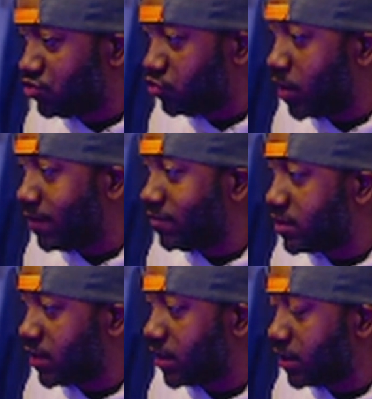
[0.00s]
do
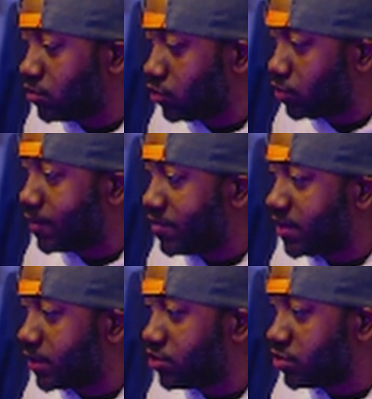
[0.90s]
everything and learn
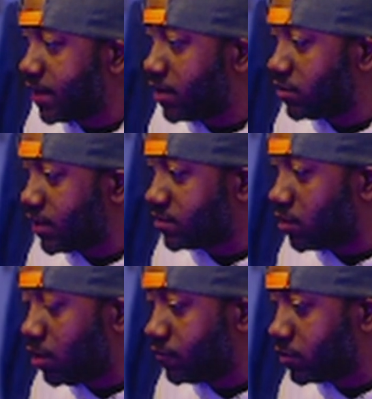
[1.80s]
everything that your character has to
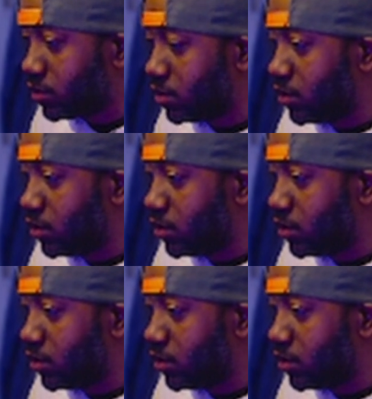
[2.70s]
offer,